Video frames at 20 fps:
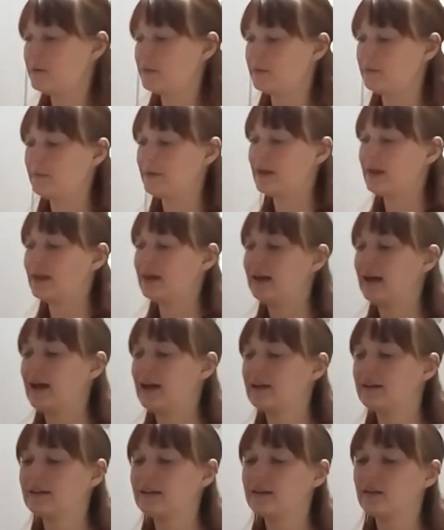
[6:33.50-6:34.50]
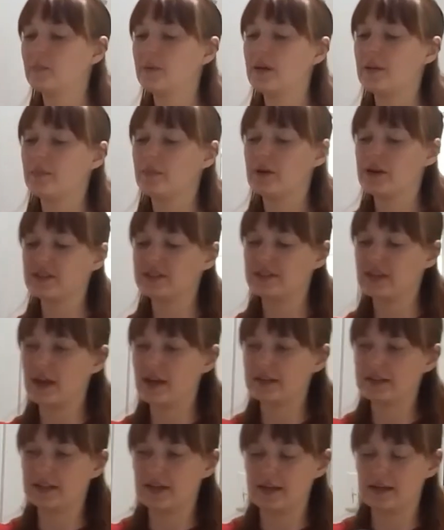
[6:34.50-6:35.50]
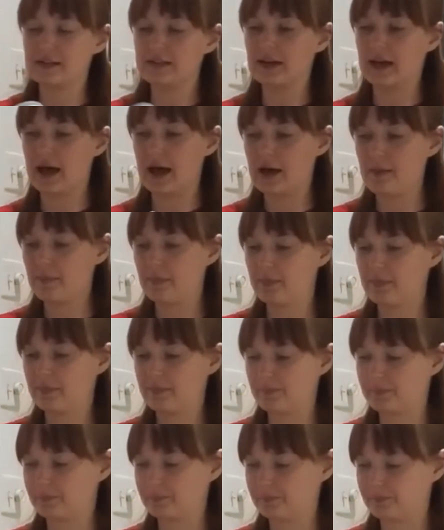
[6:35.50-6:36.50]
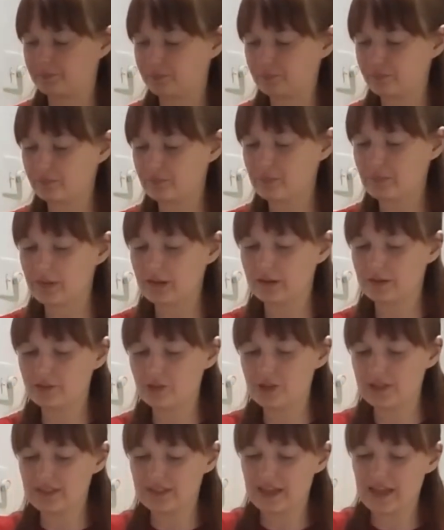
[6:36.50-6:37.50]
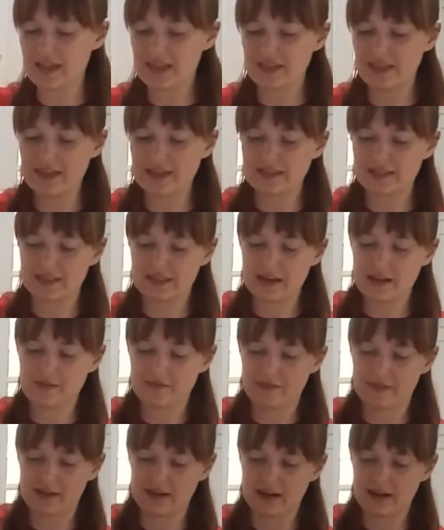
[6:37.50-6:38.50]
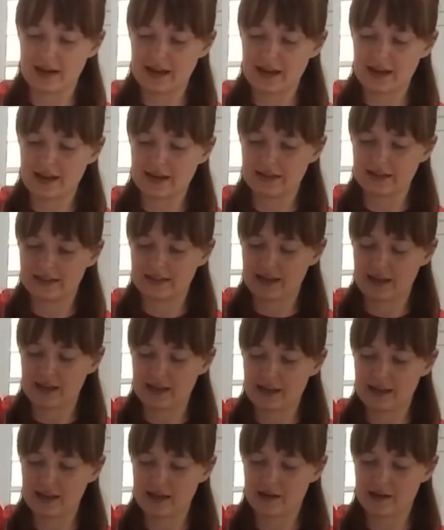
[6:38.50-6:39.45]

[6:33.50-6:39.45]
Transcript: we can add a little bit more salt on top. Just get this stuff nice and